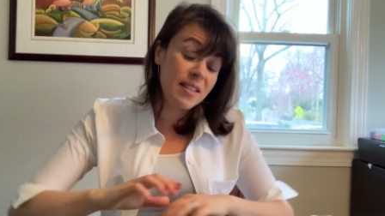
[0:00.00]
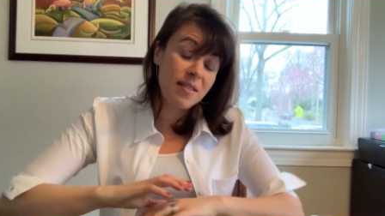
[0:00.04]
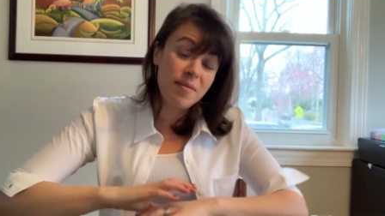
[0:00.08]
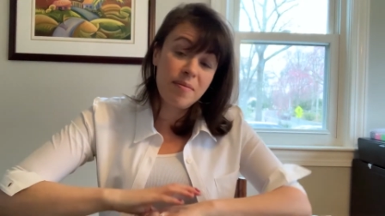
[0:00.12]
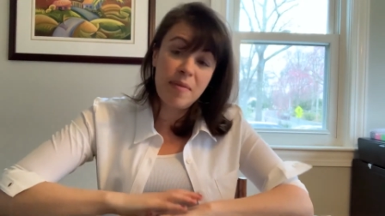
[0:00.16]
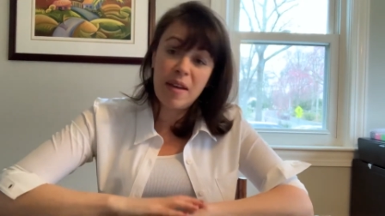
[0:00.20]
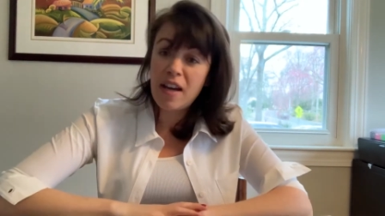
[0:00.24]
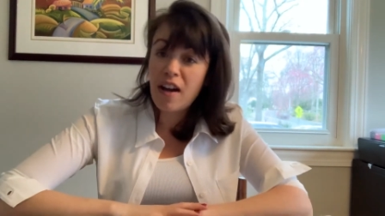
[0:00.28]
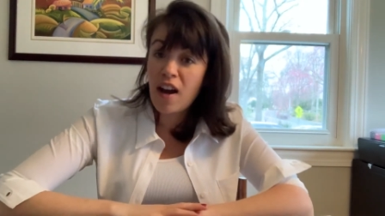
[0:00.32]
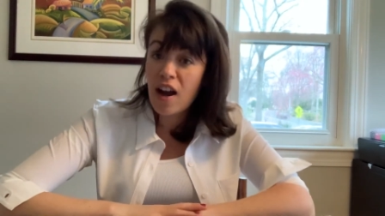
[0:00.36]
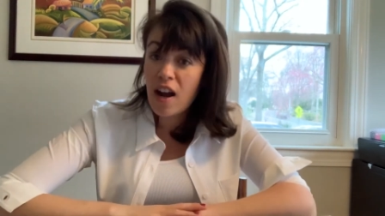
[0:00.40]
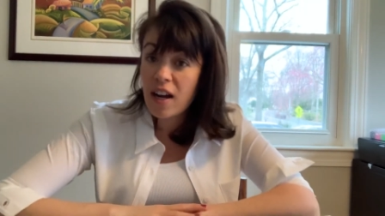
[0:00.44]
to
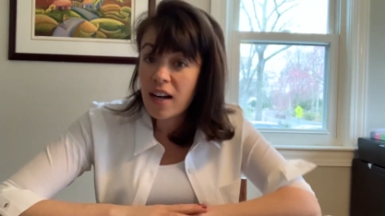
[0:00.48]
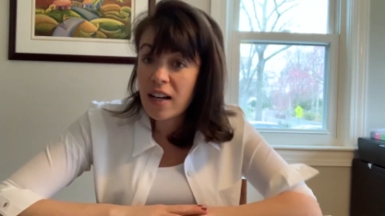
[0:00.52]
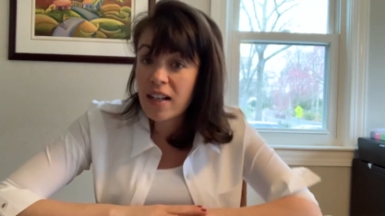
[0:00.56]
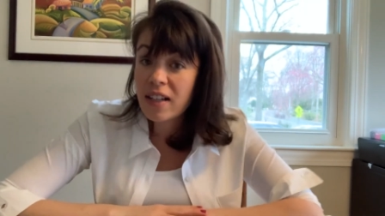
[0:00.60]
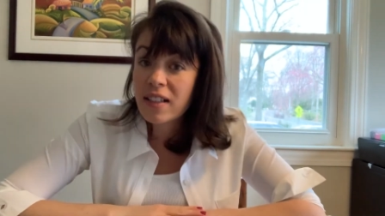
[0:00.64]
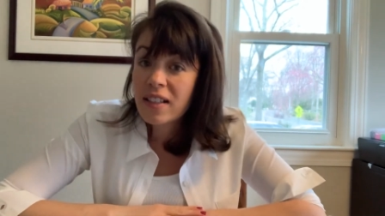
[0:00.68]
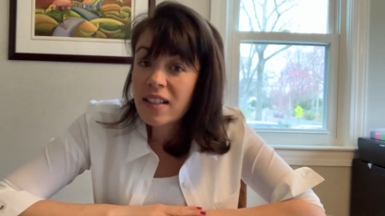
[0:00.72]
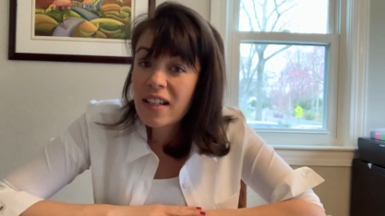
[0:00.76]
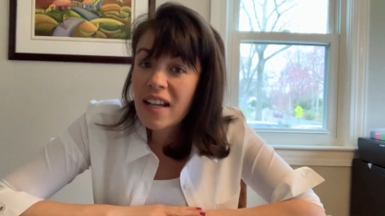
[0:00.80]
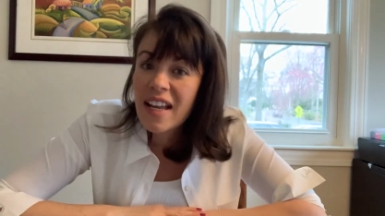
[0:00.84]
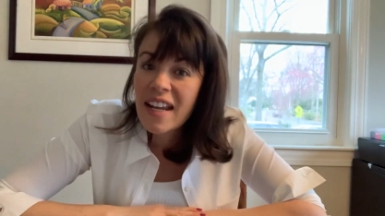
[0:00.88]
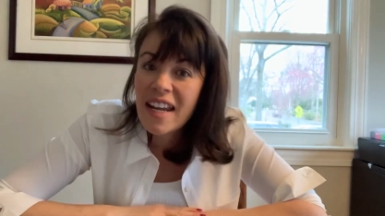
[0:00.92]
make art,
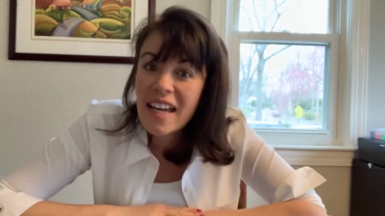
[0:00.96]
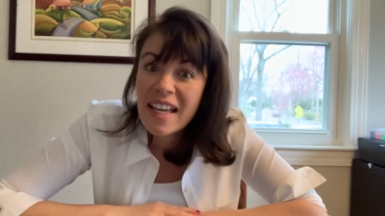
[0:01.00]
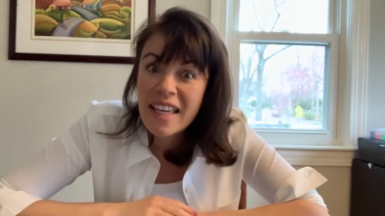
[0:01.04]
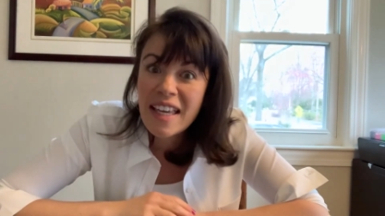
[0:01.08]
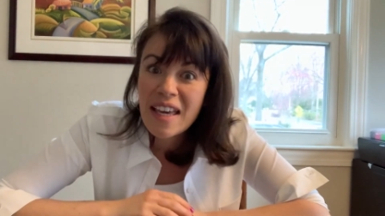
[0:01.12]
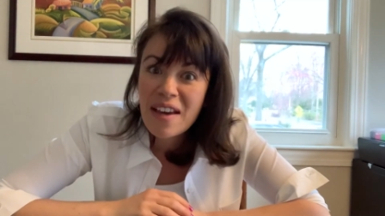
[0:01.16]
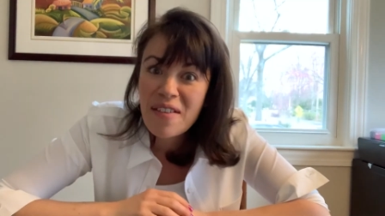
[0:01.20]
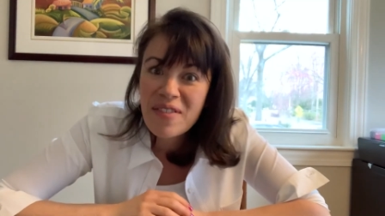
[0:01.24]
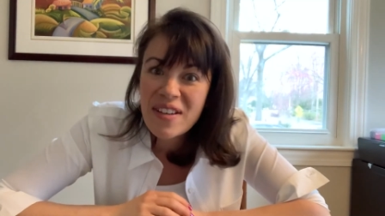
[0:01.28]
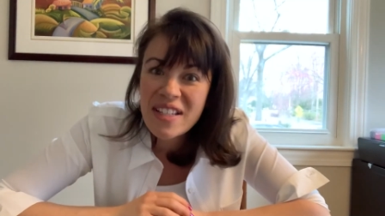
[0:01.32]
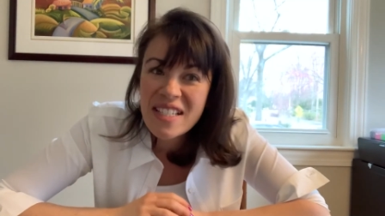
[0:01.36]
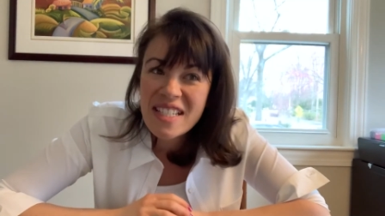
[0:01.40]
and I
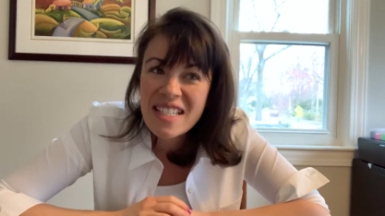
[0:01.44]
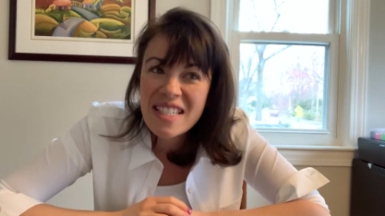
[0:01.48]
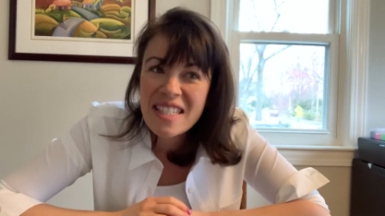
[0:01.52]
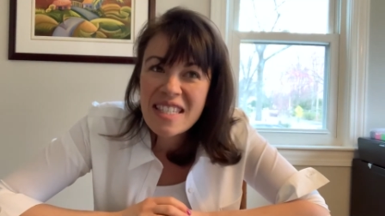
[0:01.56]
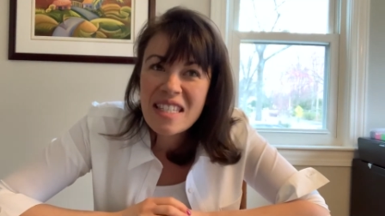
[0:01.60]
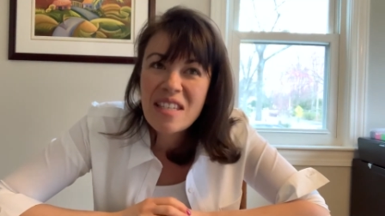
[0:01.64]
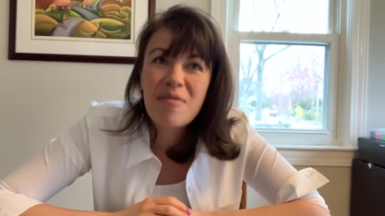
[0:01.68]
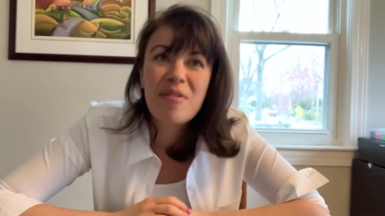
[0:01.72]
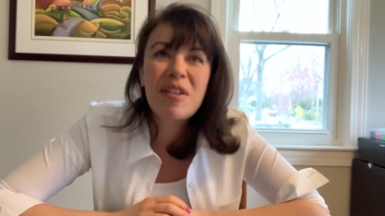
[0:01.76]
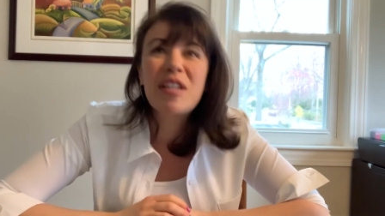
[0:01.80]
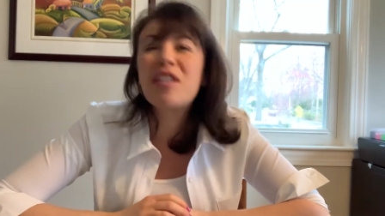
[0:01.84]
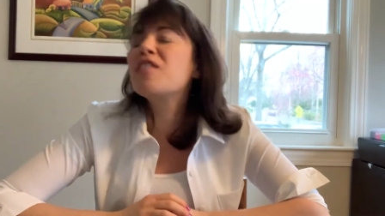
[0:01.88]
can't wait to
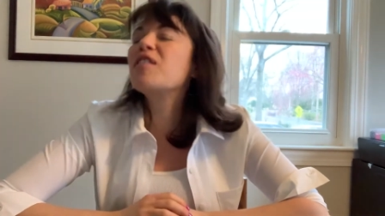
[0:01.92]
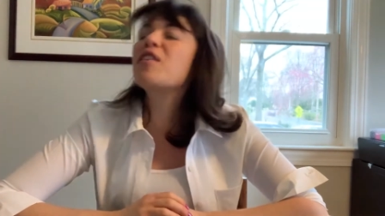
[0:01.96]
see what you're